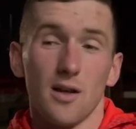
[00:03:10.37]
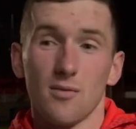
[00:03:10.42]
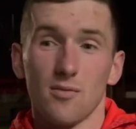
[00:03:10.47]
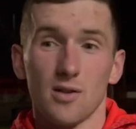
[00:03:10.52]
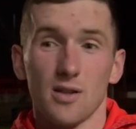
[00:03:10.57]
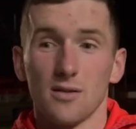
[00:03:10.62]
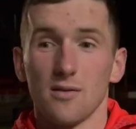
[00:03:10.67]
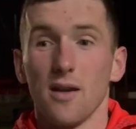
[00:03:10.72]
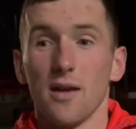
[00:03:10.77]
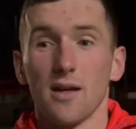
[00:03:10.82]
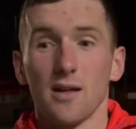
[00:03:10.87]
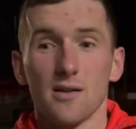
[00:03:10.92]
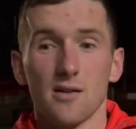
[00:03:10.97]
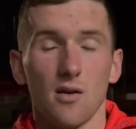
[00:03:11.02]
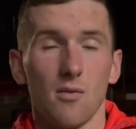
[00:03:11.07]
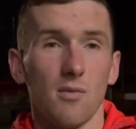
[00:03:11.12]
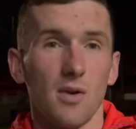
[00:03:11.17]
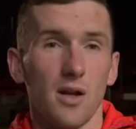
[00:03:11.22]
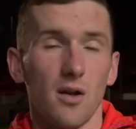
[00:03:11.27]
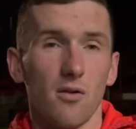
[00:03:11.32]
I think it's
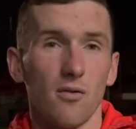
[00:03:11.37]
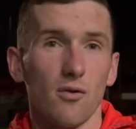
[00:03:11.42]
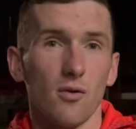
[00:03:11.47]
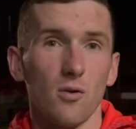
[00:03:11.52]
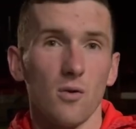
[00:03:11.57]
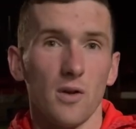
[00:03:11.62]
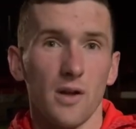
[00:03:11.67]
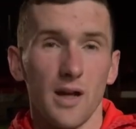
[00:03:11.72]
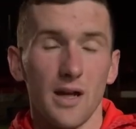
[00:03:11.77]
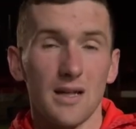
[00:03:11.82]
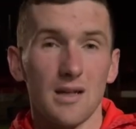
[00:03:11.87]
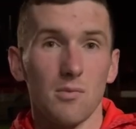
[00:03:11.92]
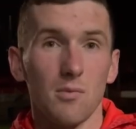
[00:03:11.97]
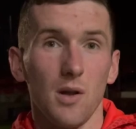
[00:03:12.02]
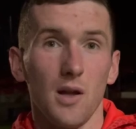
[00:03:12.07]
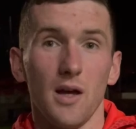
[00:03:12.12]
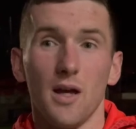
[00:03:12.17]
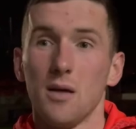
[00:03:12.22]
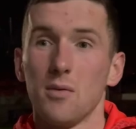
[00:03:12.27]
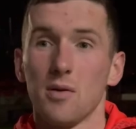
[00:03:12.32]
a role that I can
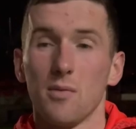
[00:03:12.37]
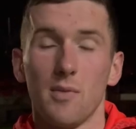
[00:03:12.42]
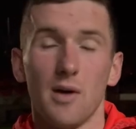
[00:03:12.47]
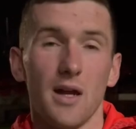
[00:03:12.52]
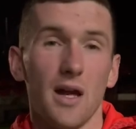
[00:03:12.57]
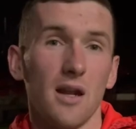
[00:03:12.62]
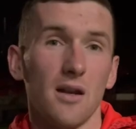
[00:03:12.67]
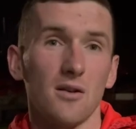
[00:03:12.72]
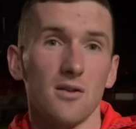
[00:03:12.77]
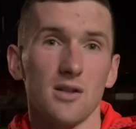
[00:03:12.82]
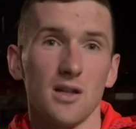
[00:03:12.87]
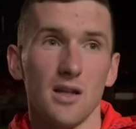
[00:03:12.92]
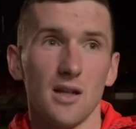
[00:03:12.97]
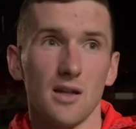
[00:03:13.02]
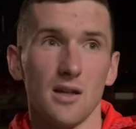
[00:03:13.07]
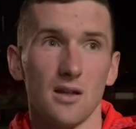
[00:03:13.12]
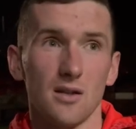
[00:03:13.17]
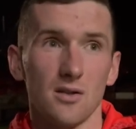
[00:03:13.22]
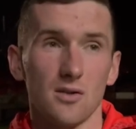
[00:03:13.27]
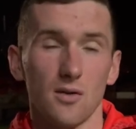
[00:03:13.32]
play with my energy
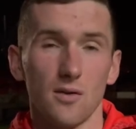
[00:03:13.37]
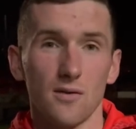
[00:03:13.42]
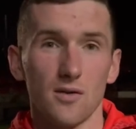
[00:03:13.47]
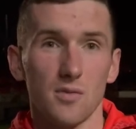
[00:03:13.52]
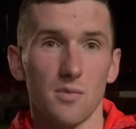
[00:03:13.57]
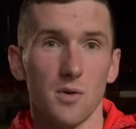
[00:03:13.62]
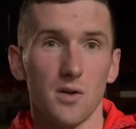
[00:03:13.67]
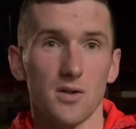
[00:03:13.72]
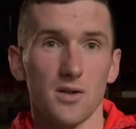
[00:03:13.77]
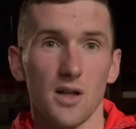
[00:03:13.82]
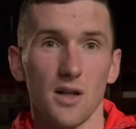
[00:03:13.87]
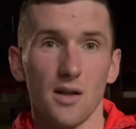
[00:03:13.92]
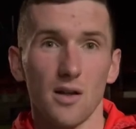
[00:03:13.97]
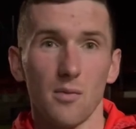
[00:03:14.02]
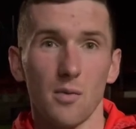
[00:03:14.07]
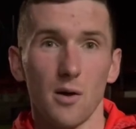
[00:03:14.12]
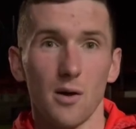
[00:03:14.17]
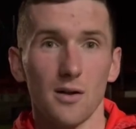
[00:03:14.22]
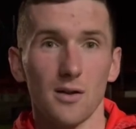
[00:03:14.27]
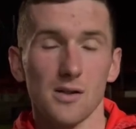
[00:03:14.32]
and sort of just bursting into the
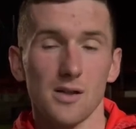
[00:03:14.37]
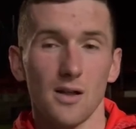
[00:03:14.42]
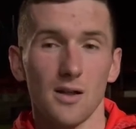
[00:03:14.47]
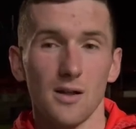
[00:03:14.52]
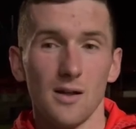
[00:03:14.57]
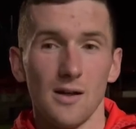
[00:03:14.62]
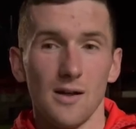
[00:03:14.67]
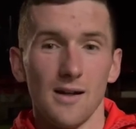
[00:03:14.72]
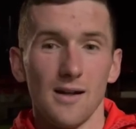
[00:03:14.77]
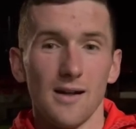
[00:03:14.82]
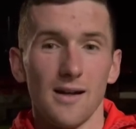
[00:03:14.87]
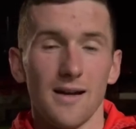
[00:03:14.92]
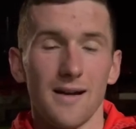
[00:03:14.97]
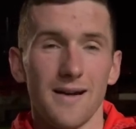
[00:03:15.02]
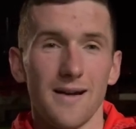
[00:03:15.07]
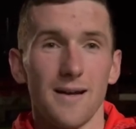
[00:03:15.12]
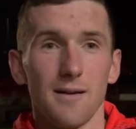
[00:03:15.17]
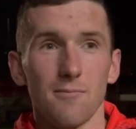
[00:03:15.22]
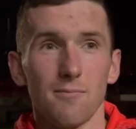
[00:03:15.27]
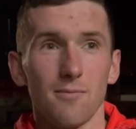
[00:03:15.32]
box, and
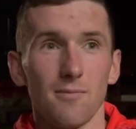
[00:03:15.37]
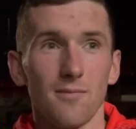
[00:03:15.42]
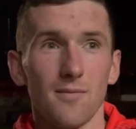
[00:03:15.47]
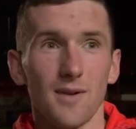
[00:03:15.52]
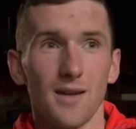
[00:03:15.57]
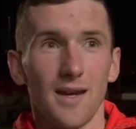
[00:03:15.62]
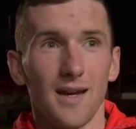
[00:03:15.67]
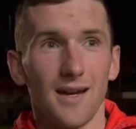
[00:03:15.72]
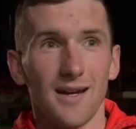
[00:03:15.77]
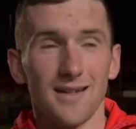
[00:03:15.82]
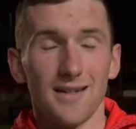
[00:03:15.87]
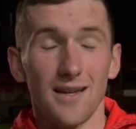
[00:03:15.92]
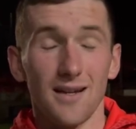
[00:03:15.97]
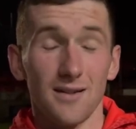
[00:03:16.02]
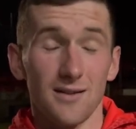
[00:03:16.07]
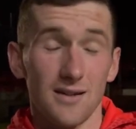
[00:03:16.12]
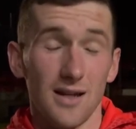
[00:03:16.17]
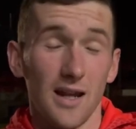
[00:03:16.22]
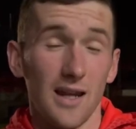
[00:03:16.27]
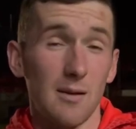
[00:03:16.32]
I
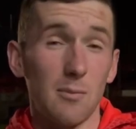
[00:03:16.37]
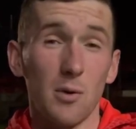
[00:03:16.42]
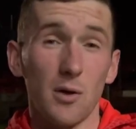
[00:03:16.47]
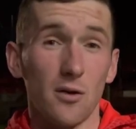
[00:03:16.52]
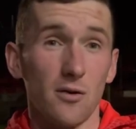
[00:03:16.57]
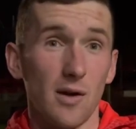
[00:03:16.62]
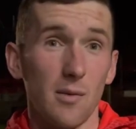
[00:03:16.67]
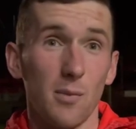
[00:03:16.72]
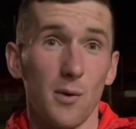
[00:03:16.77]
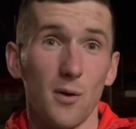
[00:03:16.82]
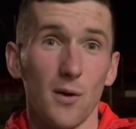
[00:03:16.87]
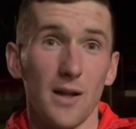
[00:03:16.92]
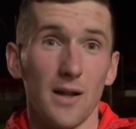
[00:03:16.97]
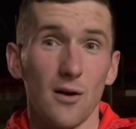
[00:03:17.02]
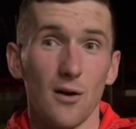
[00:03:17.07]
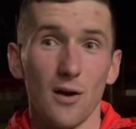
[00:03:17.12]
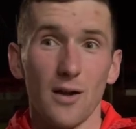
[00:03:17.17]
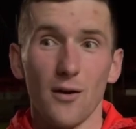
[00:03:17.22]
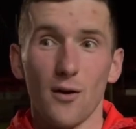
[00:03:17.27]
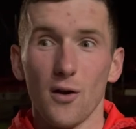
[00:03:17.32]
think Danny put a great ball in
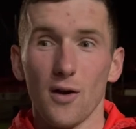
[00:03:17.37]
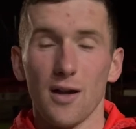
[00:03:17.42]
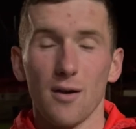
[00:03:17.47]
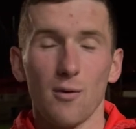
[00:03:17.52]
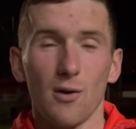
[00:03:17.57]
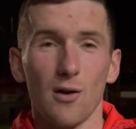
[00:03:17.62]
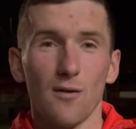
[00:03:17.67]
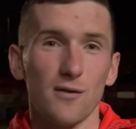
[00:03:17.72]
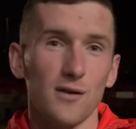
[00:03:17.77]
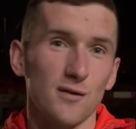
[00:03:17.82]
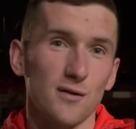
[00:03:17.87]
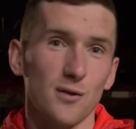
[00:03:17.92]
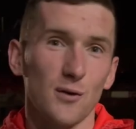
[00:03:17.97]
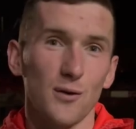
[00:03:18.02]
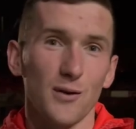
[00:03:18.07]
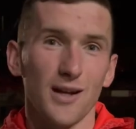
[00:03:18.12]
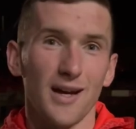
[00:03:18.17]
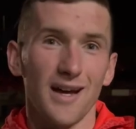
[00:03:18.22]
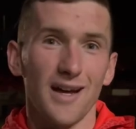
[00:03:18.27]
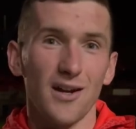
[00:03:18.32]
early on, and I would love to have
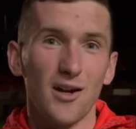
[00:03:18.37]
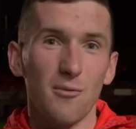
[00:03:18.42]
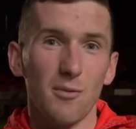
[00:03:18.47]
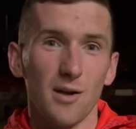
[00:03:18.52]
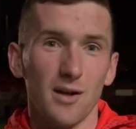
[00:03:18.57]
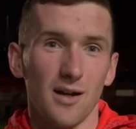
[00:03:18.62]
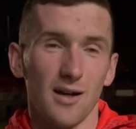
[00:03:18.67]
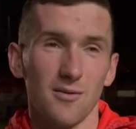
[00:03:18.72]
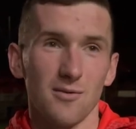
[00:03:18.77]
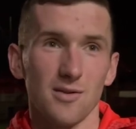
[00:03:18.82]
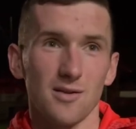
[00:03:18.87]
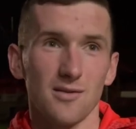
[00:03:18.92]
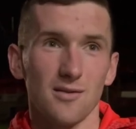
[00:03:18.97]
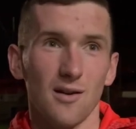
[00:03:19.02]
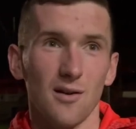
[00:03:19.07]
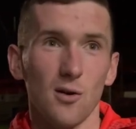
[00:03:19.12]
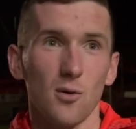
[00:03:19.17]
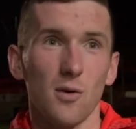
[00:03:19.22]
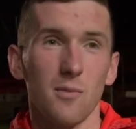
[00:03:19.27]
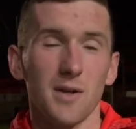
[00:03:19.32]
scored the header, but
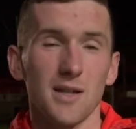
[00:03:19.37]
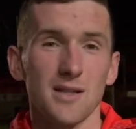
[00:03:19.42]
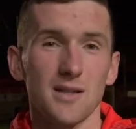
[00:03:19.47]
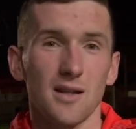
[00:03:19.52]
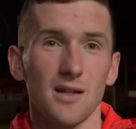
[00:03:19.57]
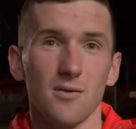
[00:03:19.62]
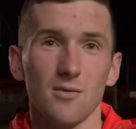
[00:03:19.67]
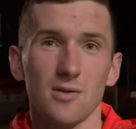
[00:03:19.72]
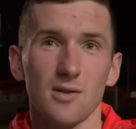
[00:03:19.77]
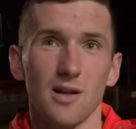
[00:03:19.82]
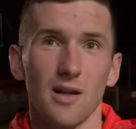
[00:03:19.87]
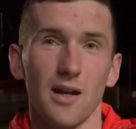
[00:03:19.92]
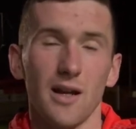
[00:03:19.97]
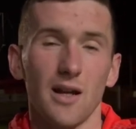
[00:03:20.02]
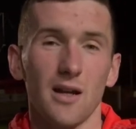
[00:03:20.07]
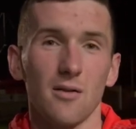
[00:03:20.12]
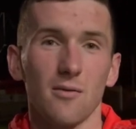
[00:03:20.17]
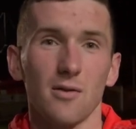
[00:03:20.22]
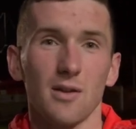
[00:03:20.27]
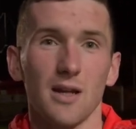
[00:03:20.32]
although I missed it, I was
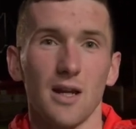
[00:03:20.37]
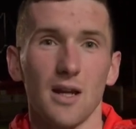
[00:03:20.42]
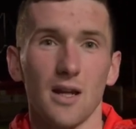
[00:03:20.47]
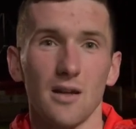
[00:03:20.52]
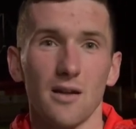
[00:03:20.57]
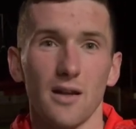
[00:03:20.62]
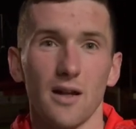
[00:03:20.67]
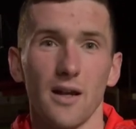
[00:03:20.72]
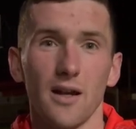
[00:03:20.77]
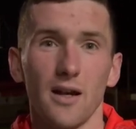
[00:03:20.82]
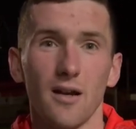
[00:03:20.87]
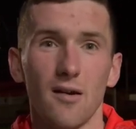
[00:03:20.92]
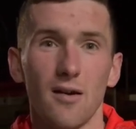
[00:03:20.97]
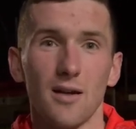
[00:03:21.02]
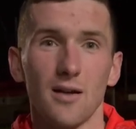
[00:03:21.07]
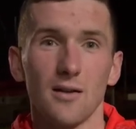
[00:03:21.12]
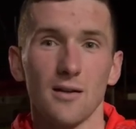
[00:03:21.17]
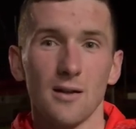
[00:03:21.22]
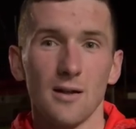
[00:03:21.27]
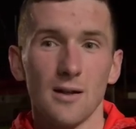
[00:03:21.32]
delighted to get into that
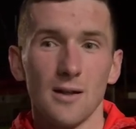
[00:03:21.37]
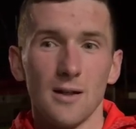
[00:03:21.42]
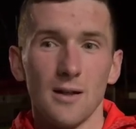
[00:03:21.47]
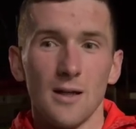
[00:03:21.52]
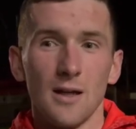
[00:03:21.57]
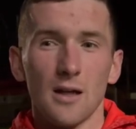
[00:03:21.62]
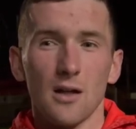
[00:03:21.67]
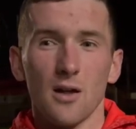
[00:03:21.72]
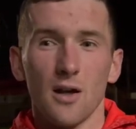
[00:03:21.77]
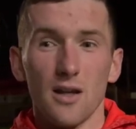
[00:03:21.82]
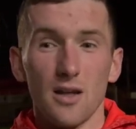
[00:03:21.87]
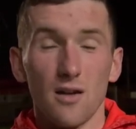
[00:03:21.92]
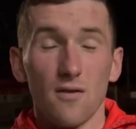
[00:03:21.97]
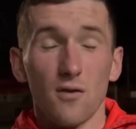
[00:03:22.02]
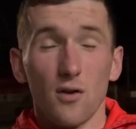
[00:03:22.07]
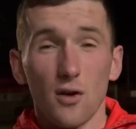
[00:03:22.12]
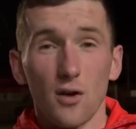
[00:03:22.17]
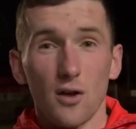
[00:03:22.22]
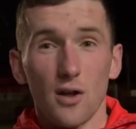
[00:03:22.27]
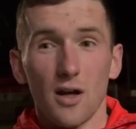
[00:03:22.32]
area and got into a
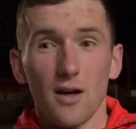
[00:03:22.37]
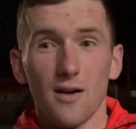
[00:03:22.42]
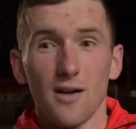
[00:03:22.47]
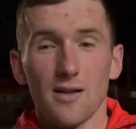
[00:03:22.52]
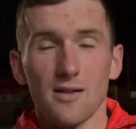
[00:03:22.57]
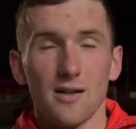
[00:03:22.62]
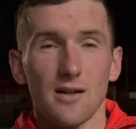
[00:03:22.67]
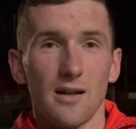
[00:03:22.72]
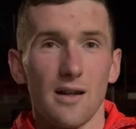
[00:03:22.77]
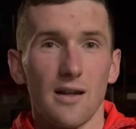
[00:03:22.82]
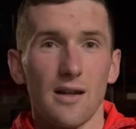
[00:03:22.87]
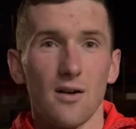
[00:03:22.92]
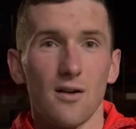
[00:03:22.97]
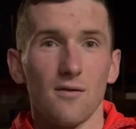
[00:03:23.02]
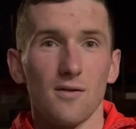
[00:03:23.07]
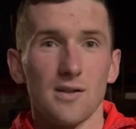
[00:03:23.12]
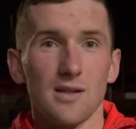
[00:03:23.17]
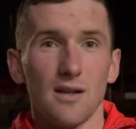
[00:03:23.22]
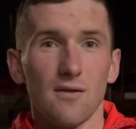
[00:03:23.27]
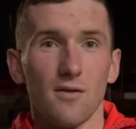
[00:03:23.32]
few good areas, and then
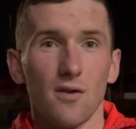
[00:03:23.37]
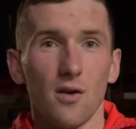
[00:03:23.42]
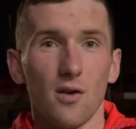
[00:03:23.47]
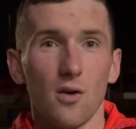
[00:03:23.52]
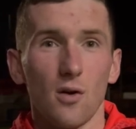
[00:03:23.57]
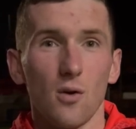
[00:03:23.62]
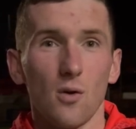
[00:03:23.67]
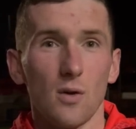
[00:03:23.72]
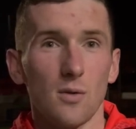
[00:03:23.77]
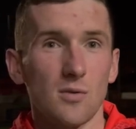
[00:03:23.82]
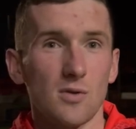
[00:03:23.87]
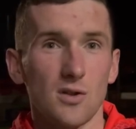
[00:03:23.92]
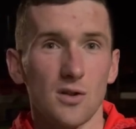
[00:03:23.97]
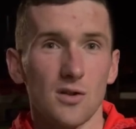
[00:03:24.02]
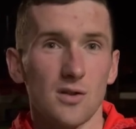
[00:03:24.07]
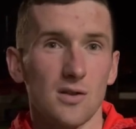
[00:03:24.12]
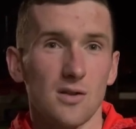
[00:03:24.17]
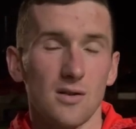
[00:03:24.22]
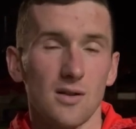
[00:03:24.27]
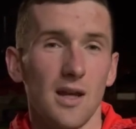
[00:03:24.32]
obviously for the goal, it was
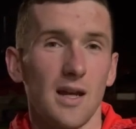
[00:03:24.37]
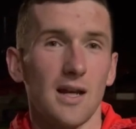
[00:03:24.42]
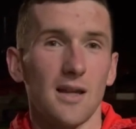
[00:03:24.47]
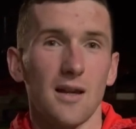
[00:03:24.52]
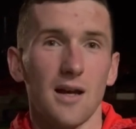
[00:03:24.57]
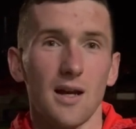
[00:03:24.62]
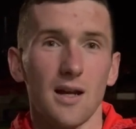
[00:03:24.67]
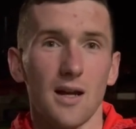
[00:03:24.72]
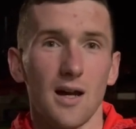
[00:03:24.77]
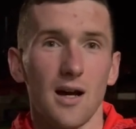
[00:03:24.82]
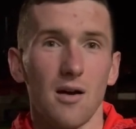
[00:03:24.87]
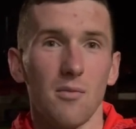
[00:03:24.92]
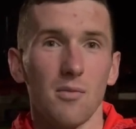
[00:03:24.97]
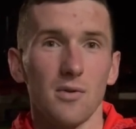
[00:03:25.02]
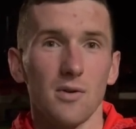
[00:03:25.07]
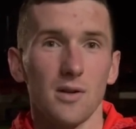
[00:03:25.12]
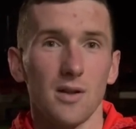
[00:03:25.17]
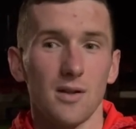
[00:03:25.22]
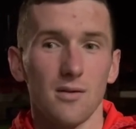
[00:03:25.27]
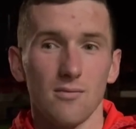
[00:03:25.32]
just taking that
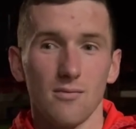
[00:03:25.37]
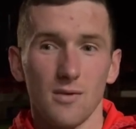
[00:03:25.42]
gamble that,